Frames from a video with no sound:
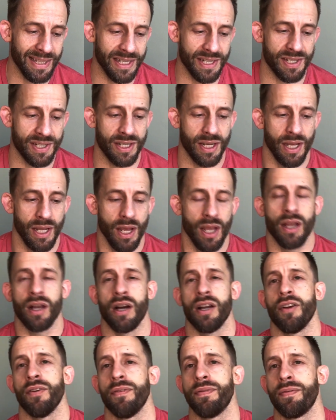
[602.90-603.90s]
this
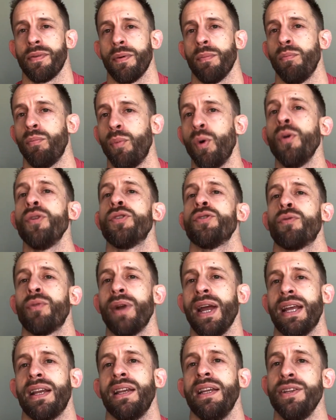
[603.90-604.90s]
kind of more
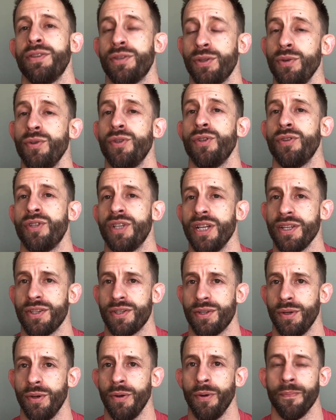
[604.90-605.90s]
directly to
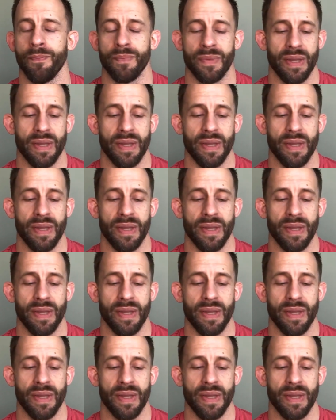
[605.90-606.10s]
jiu-jitsu,